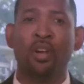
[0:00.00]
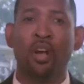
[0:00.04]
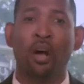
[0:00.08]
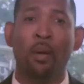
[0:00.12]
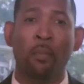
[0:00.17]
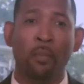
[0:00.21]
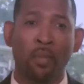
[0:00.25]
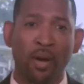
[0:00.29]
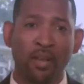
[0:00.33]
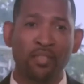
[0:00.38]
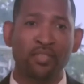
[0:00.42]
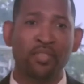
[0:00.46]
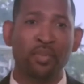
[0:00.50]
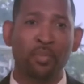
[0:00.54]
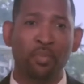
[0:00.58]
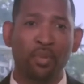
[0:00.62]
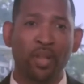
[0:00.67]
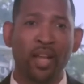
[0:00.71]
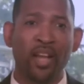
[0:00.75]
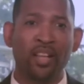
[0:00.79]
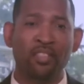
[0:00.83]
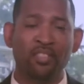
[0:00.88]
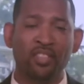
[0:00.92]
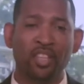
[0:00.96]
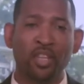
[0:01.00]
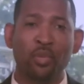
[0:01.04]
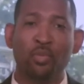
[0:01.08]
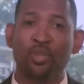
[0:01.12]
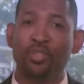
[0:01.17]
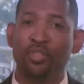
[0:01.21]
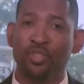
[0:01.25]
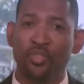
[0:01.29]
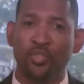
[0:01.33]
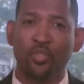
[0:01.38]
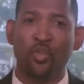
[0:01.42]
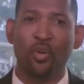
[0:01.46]
a month's supply of tea,
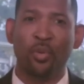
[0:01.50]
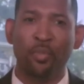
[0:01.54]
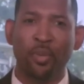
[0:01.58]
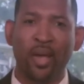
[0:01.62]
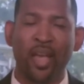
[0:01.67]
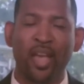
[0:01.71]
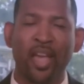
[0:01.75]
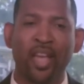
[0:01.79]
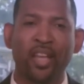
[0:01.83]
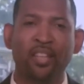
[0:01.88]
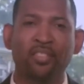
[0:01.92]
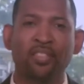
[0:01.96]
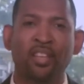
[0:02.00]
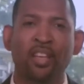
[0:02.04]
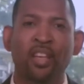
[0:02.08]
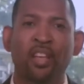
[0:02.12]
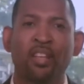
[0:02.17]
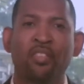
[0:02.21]
which is 4 bags,